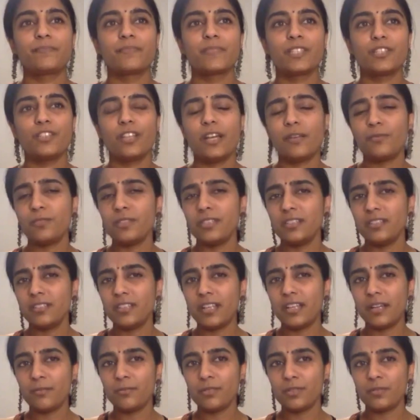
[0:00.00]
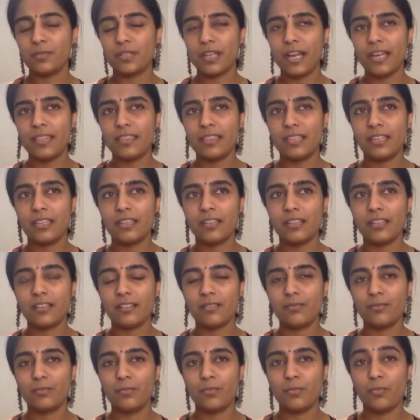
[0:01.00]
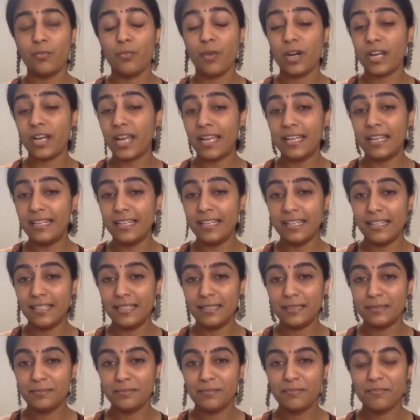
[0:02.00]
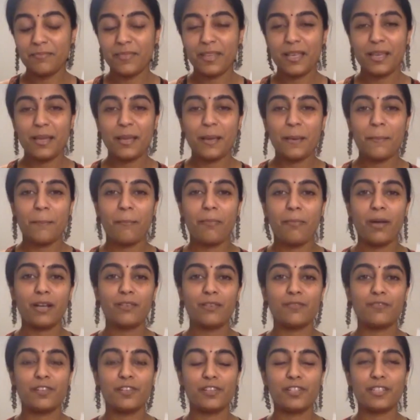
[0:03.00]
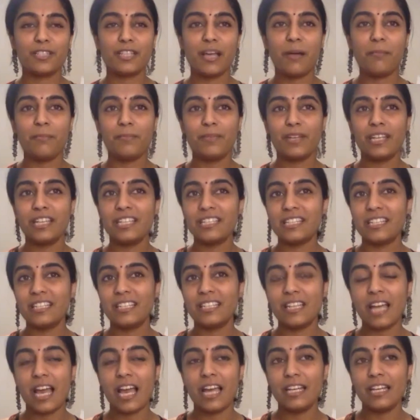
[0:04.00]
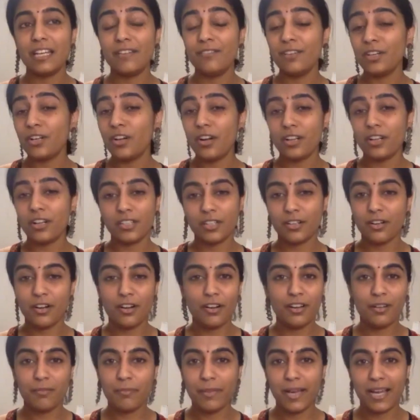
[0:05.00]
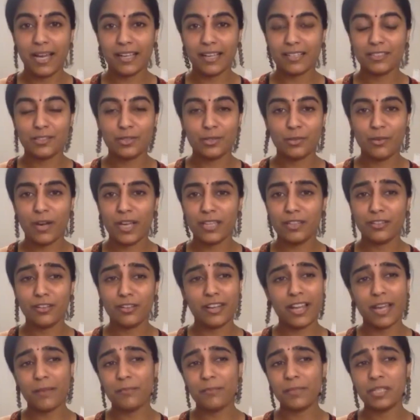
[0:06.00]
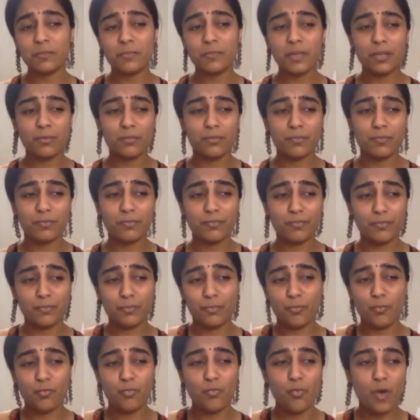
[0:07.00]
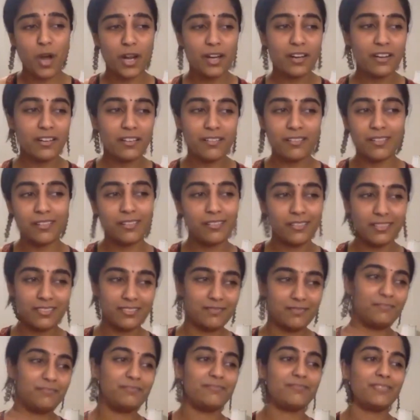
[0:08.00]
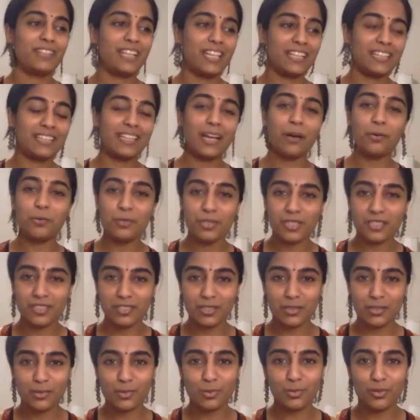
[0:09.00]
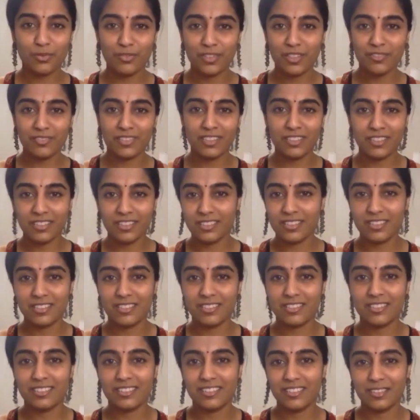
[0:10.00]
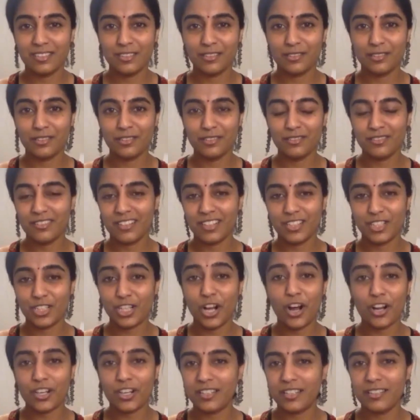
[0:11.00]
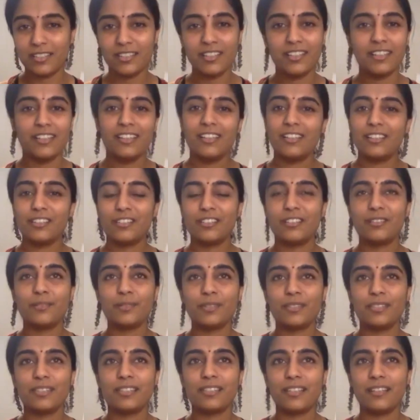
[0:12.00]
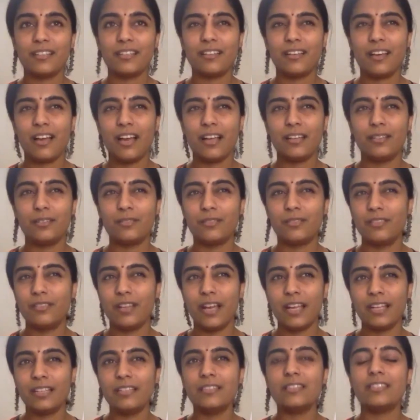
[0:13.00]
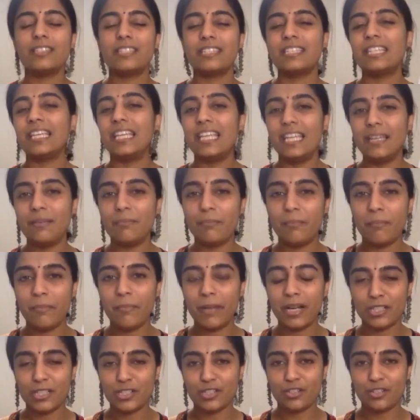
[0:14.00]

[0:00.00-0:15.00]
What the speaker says: that was I think what I did. But for some reason I never got a call back, so I thought I must be one in like thousands who have given this a shot. There's I didn't see much